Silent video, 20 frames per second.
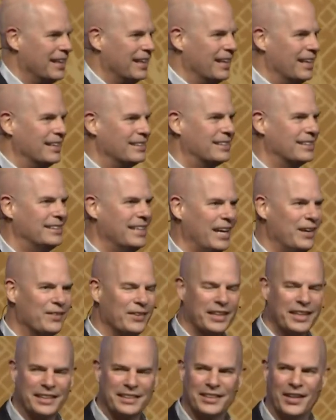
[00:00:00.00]
And today we're
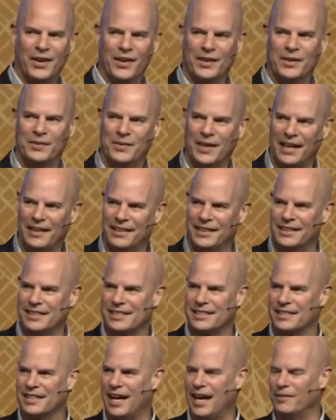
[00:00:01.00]
going to talk about this.
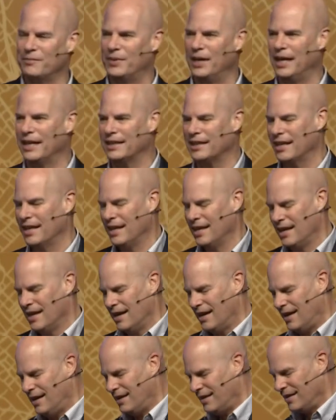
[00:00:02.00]
Scott Peck
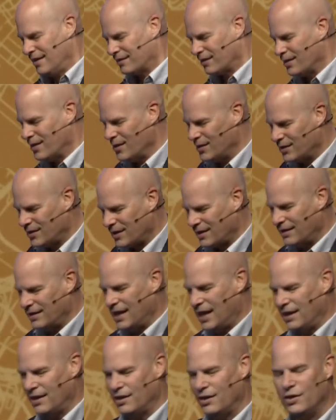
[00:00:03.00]
uh, wrote
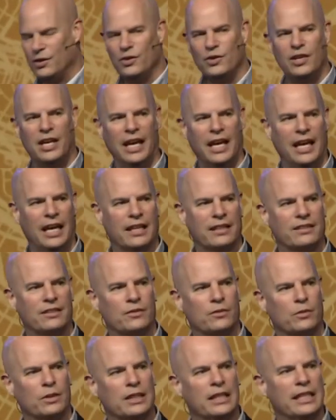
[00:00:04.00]
that you can't
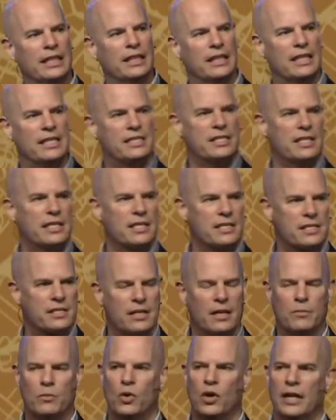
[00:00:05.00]
really listen to
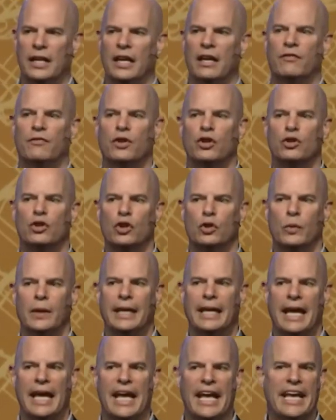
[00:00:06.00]
someone if you're
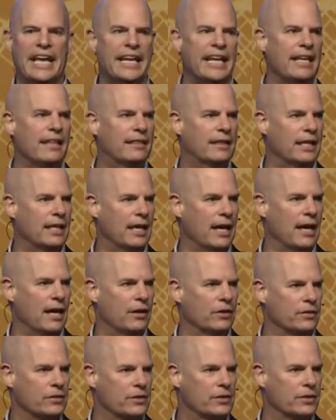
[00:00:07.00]
doing anything
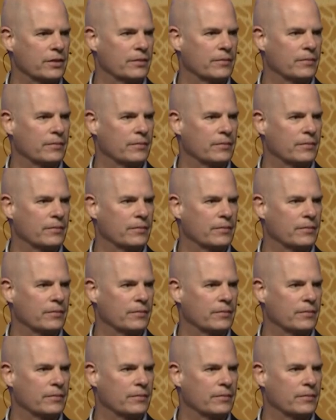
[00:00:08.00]
else.